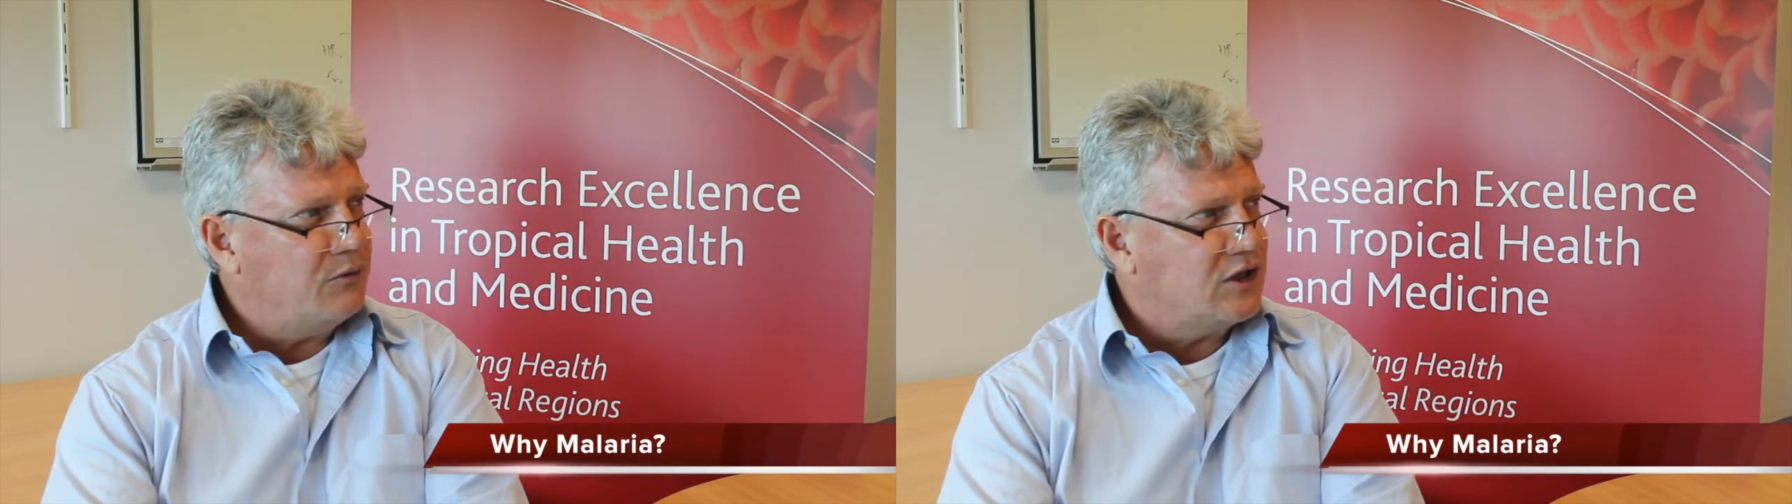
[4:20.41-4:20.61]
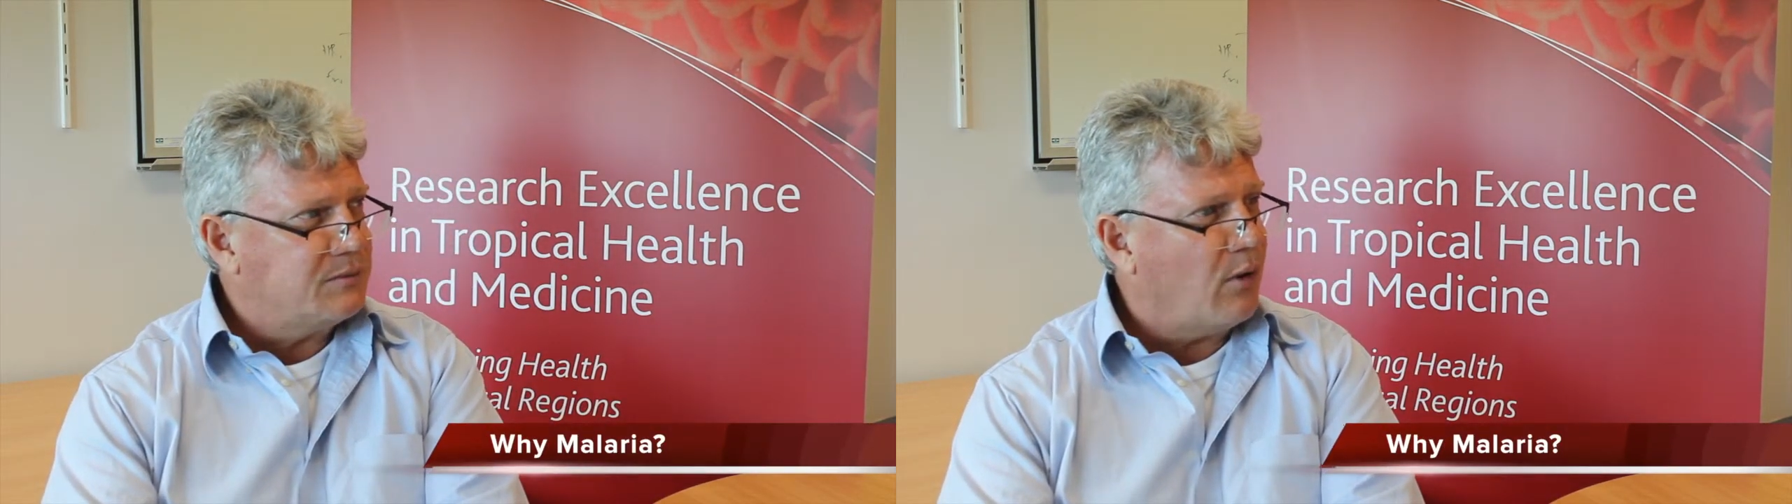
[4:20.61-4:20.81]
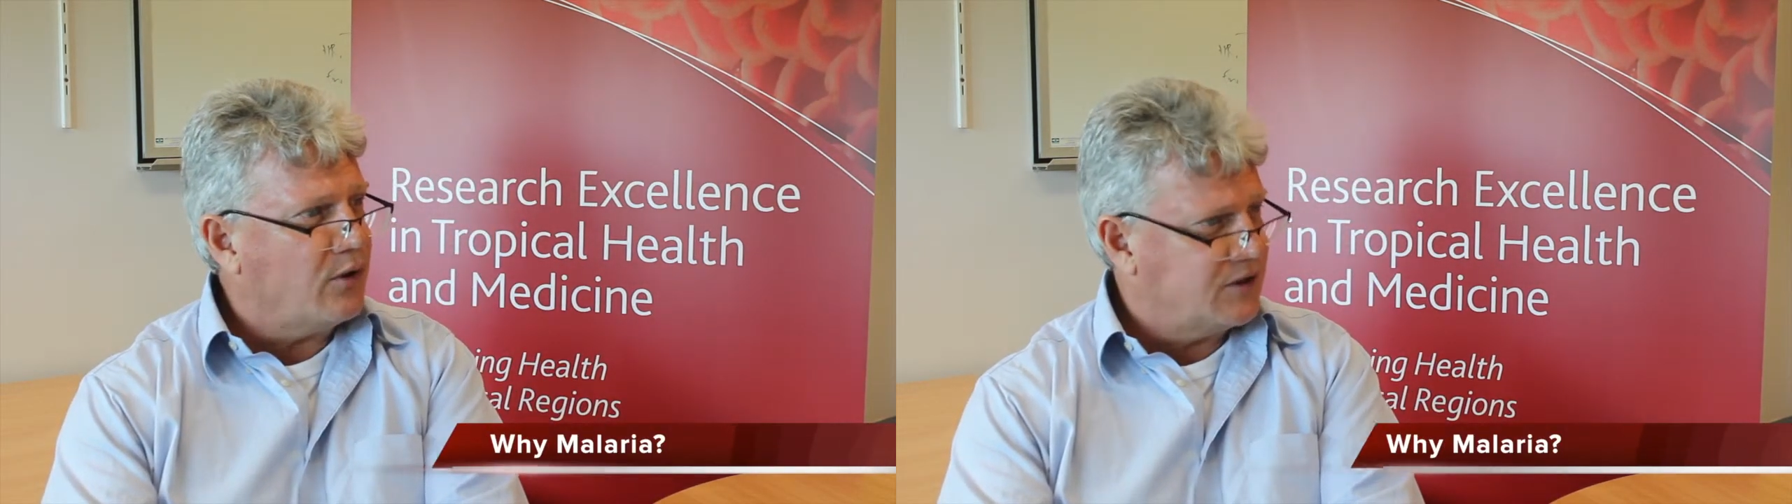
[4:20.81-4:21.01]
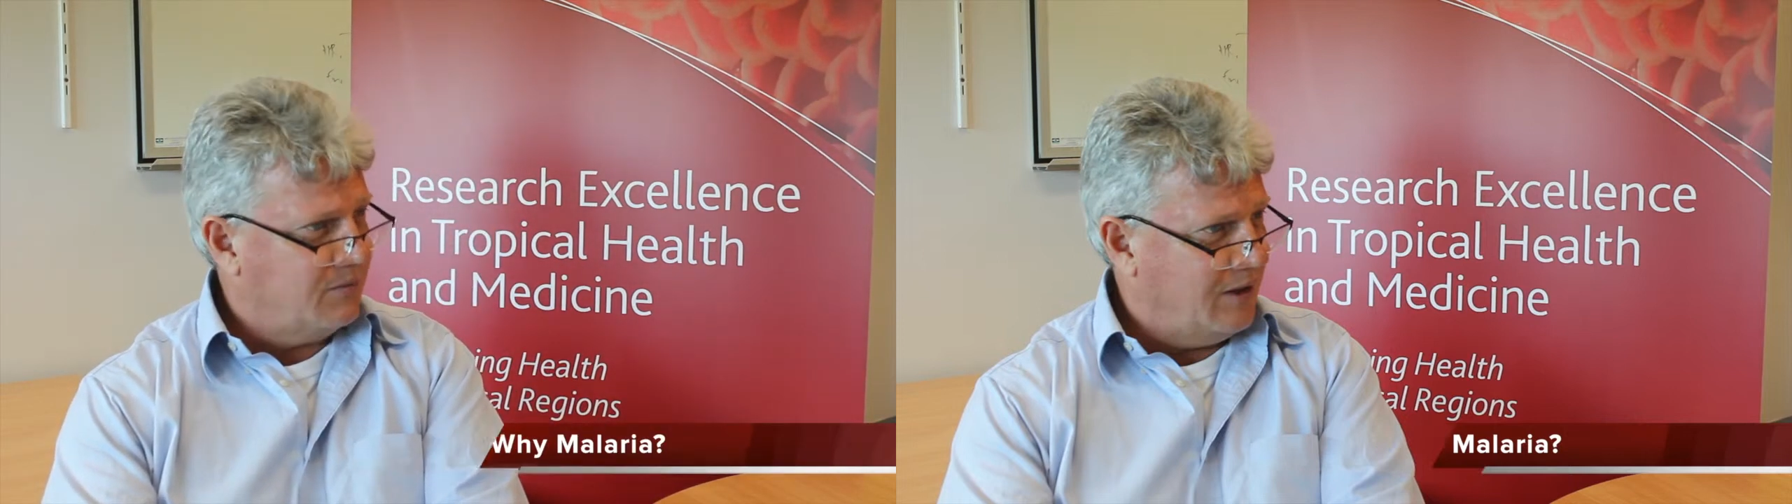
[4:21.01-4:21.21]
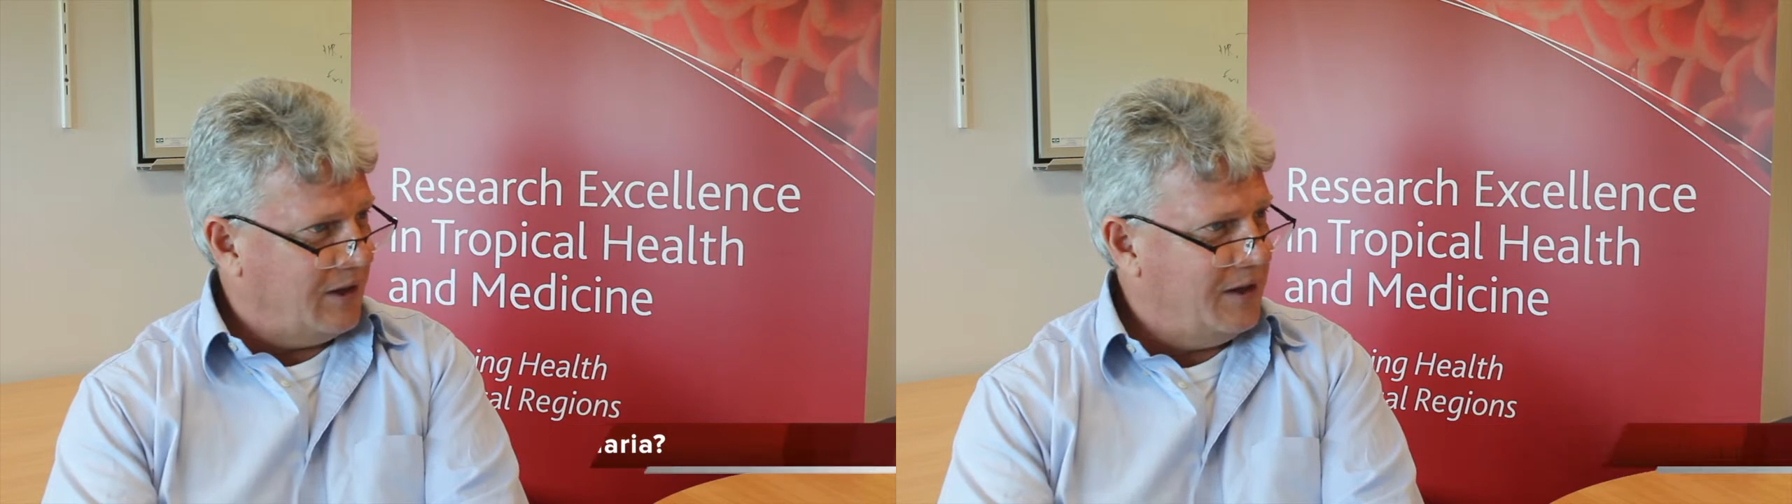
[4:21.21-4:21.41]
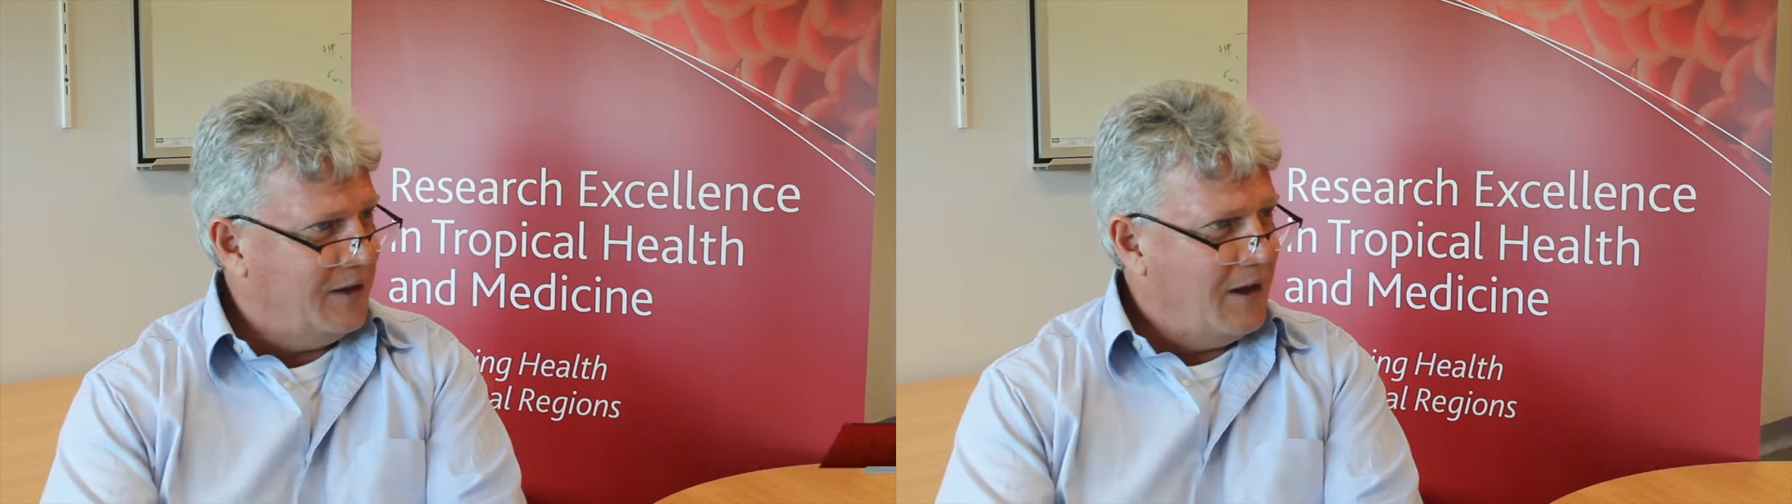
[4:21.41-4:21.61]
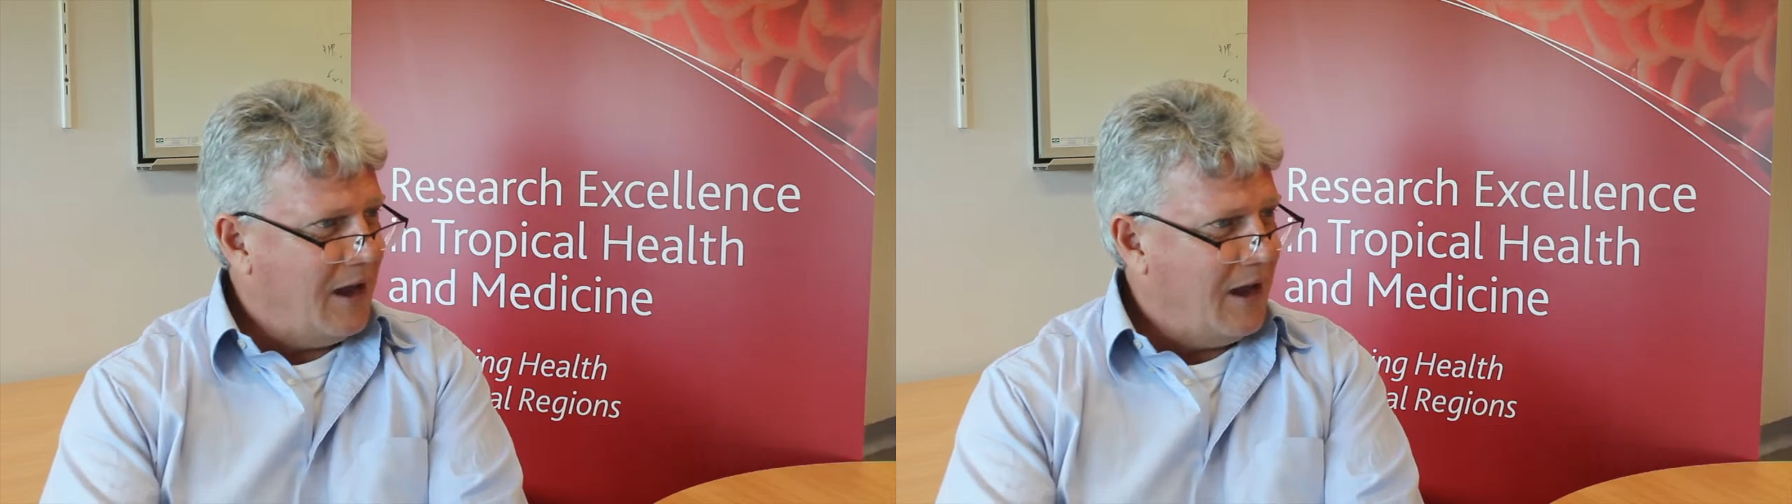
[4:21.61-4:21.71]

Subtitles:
just possibly